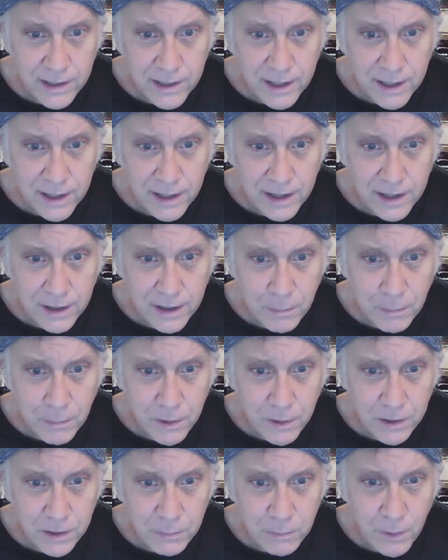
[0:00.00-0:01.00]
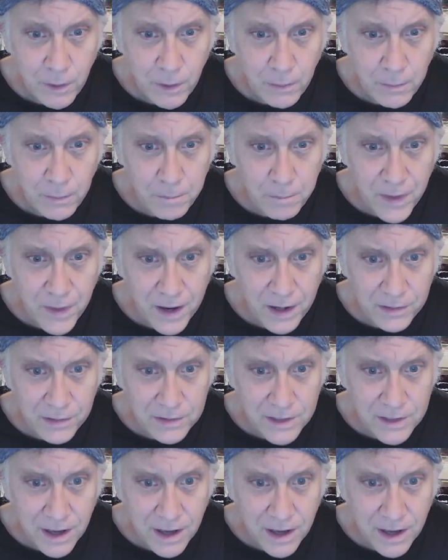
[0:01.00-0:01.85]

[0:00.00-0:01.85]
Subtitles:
at KDKA in Pittsburgh,